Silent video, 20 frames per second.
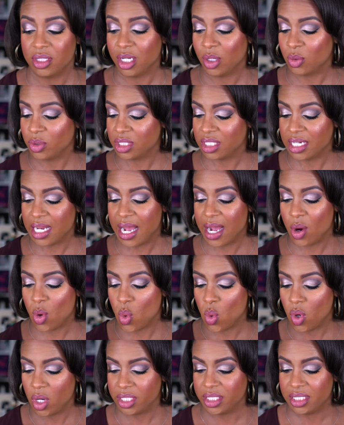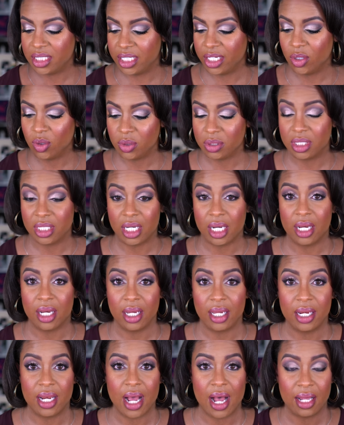There was not one single
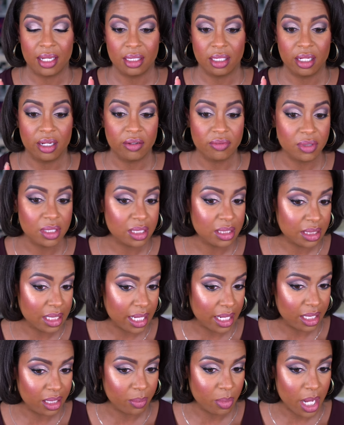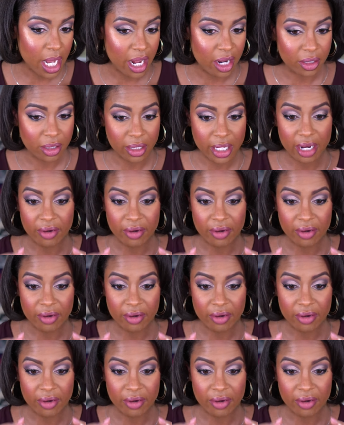dud. I love the setting powder.